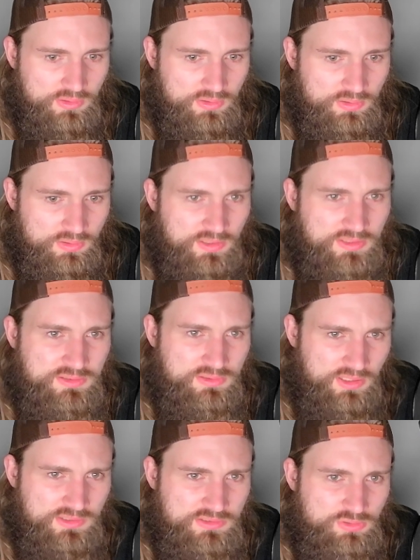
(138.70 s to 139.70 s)

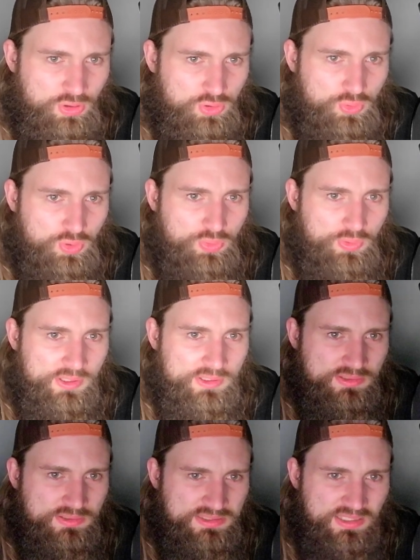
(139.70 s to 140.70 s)
Let's look real quick
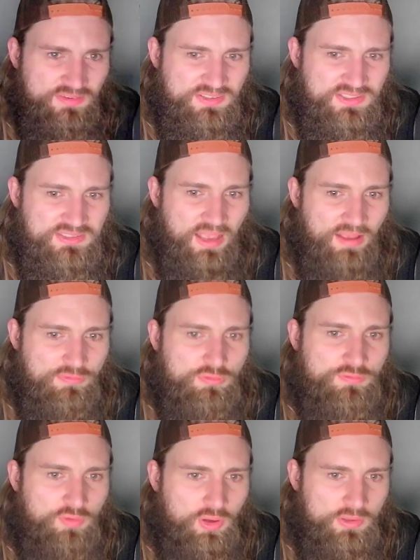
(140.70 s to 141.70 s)
and see if he's ever
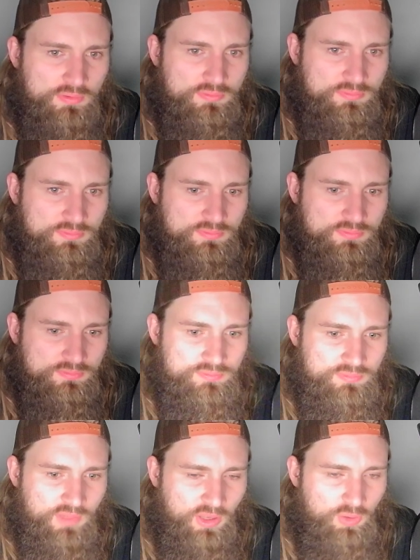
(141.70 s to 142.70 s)
fought
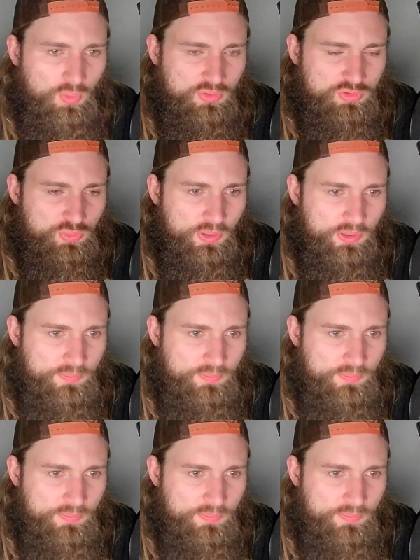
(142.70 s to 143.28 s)
at welterweight.